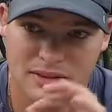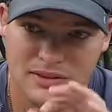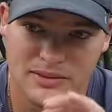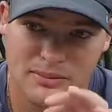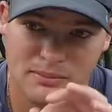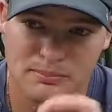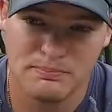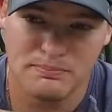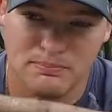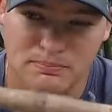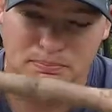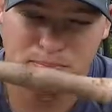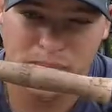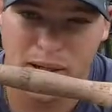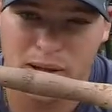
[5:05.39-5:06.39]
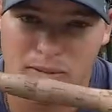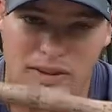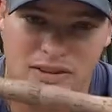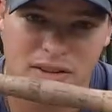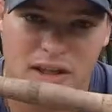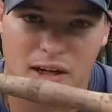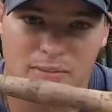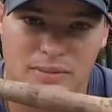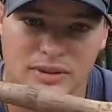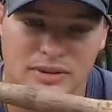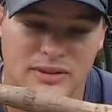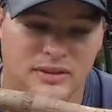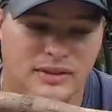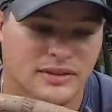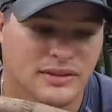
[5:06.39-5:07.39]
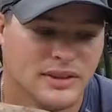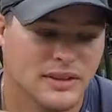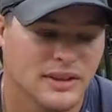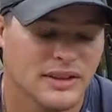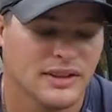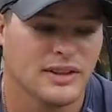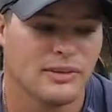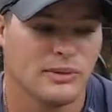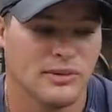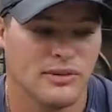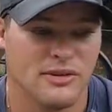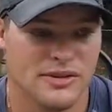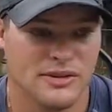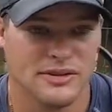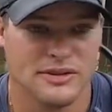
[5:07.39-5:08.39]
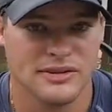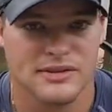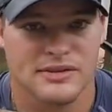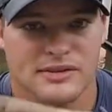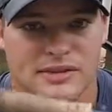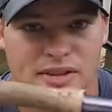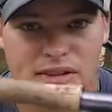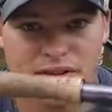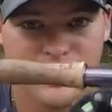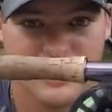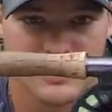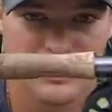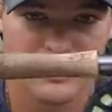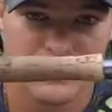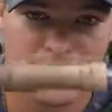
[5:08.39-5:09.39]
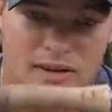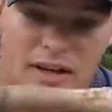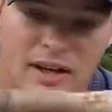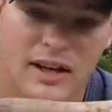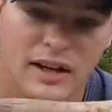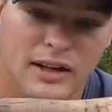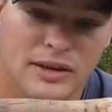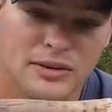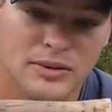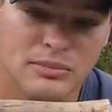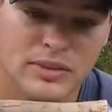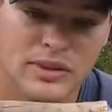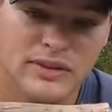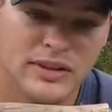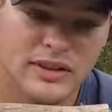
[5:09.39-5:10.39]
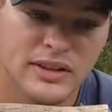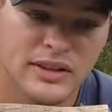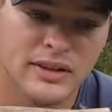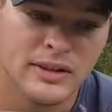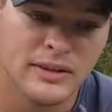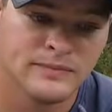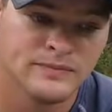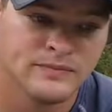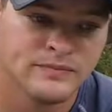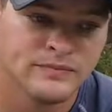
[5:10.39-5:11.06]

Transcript: is about my top end with this. Anything longer than that, I go with the BVK.